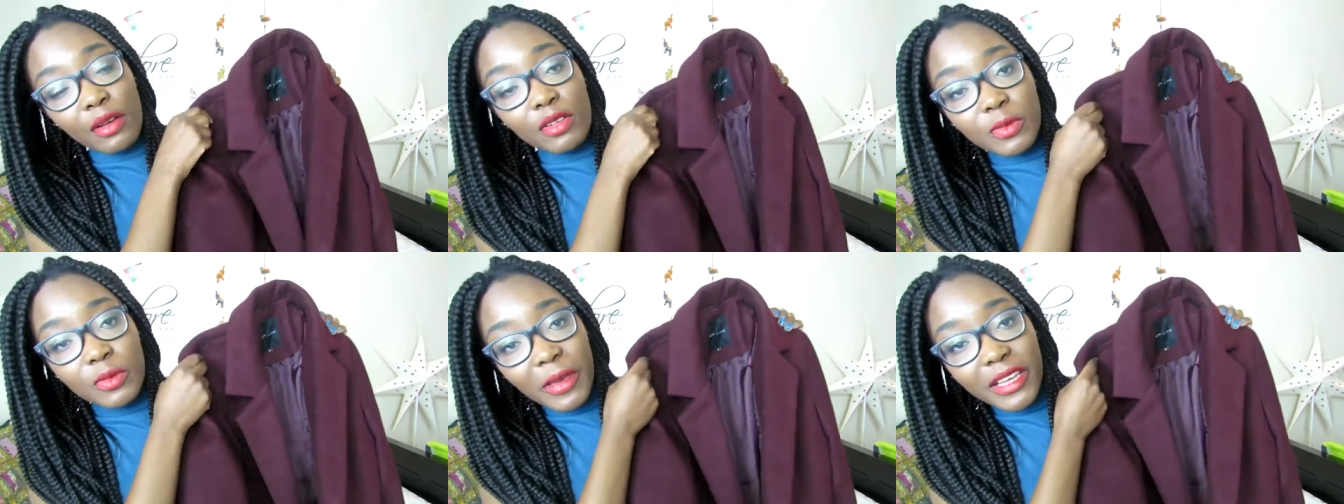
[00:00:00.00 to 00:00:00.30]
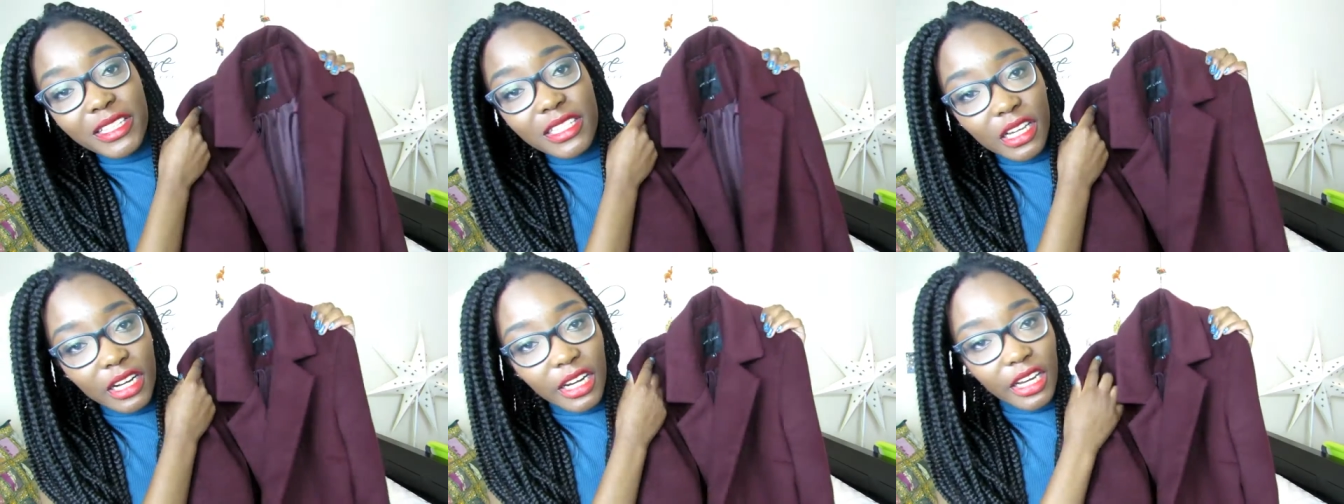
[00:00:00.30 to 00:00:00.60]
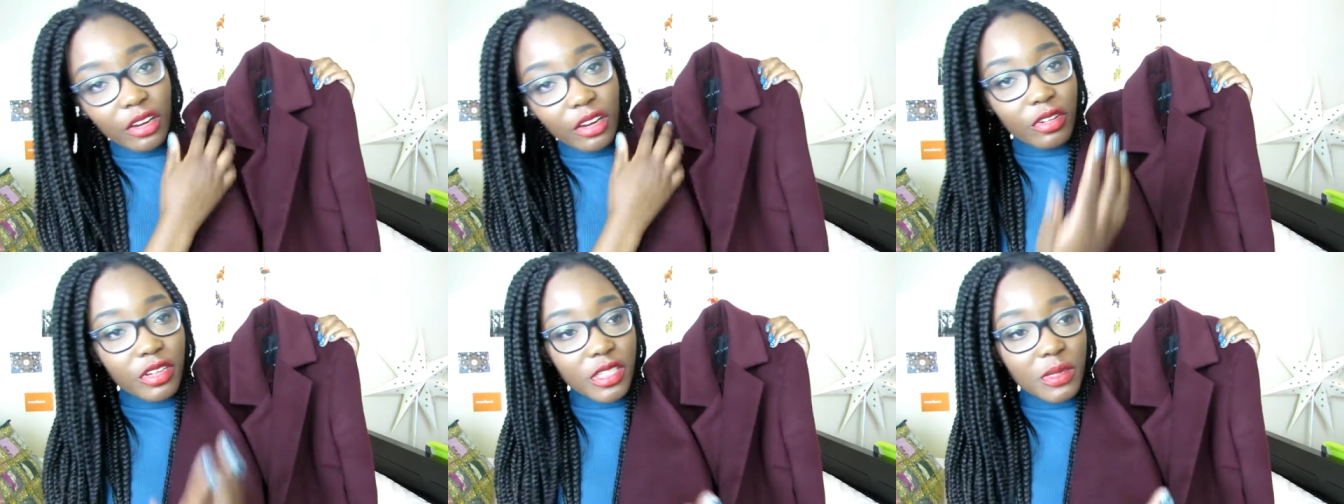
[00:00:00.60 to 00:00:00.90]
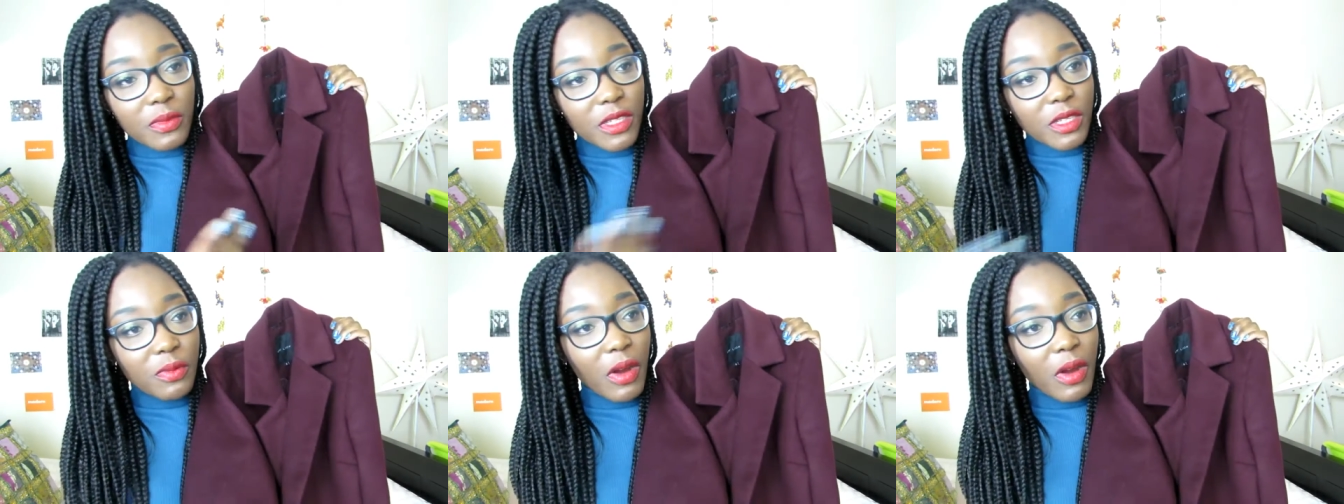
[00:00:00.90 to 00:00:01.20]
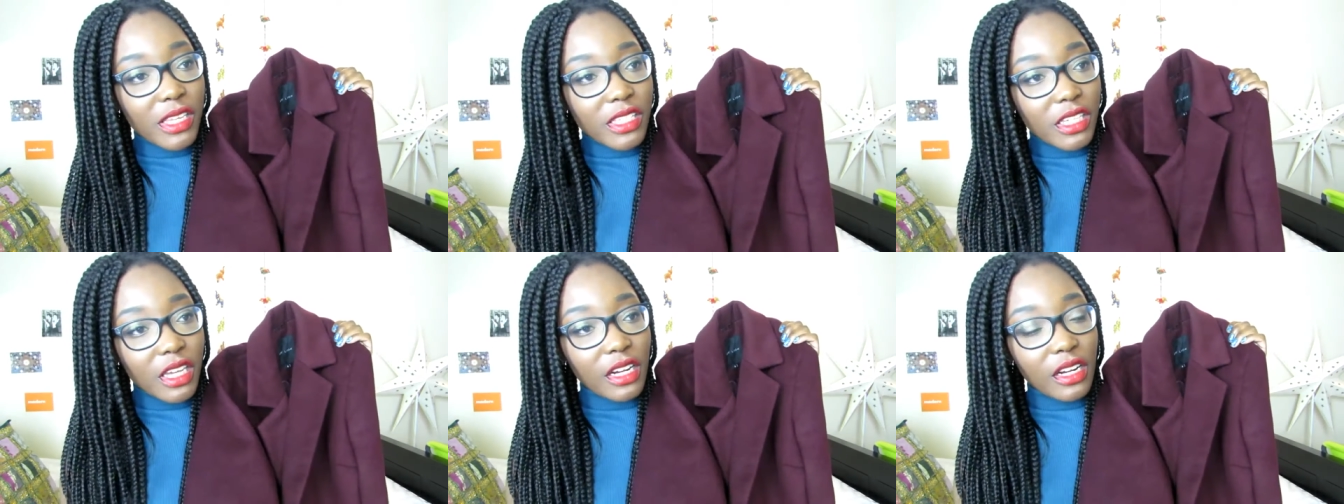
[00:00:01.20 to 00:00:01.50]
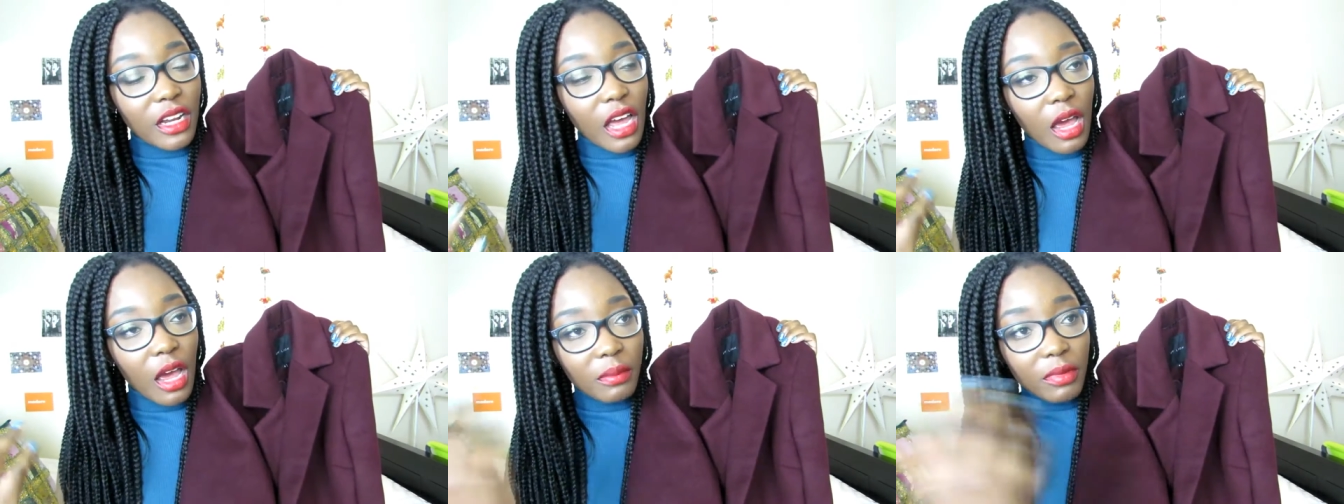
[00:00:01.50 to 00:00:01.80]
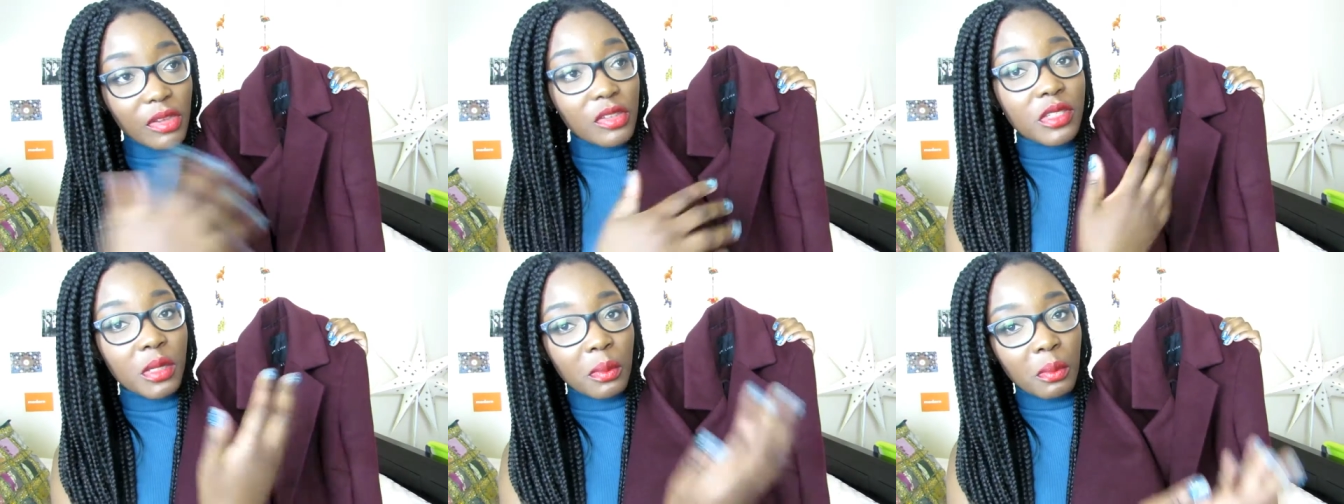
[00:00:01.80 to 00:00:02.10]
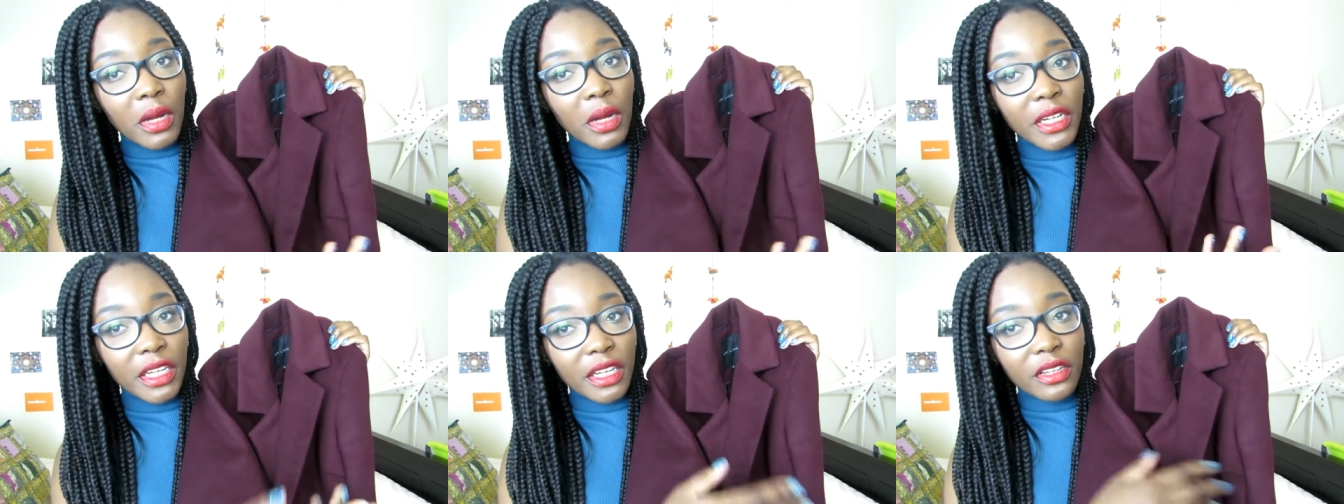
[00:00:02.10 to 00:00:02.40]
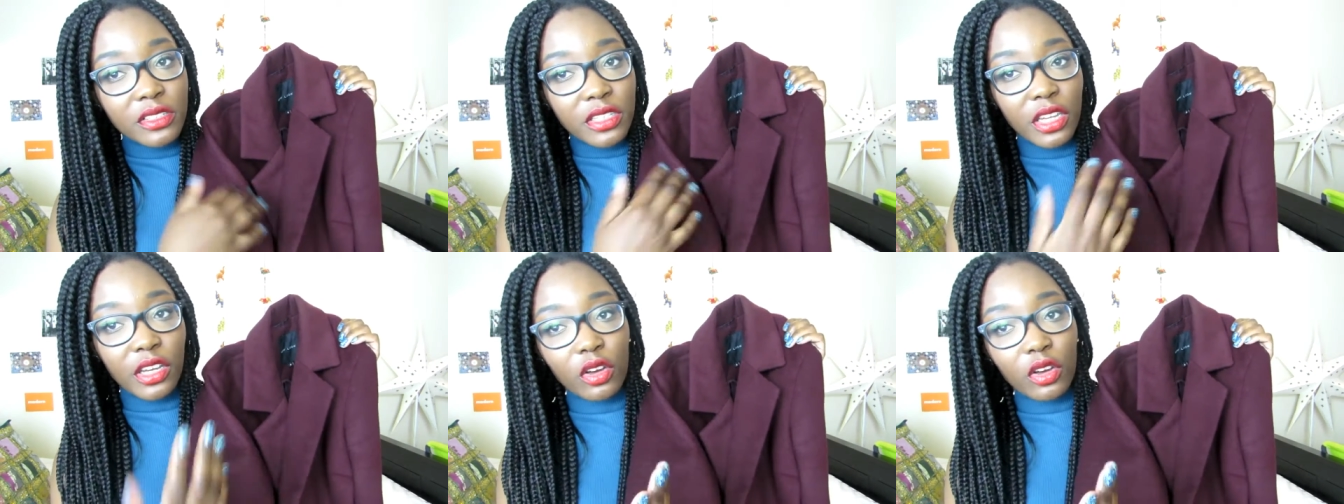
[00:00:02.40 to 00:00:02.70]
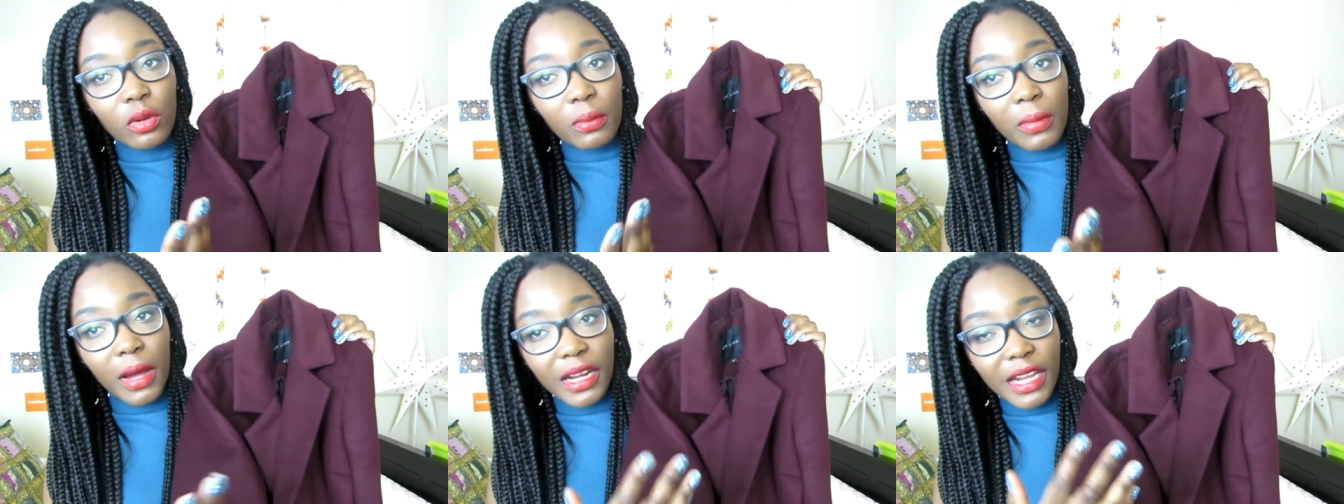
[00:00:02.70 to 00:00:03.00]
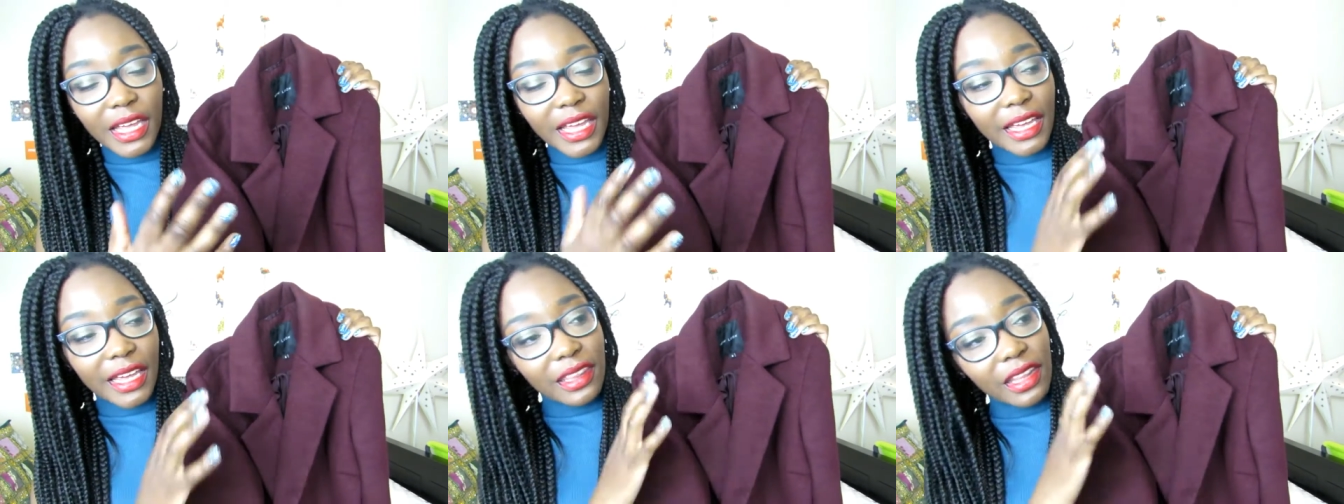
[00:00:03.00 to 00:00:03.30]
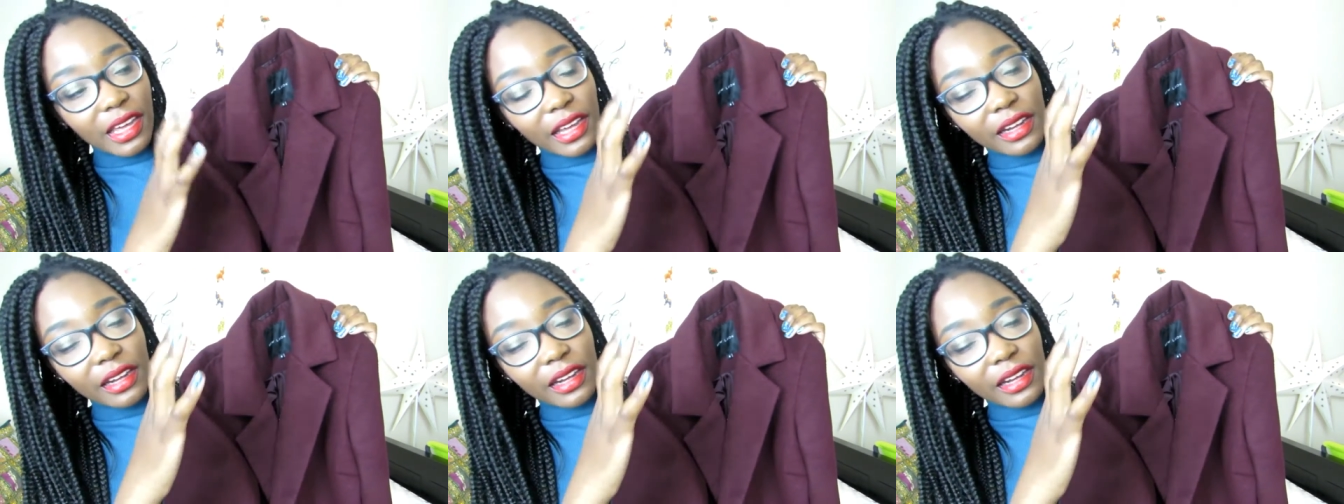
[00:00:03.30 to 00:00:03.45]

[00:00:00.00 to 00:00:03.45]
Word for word: It was basically a Christmas present. I'm using money because I got money and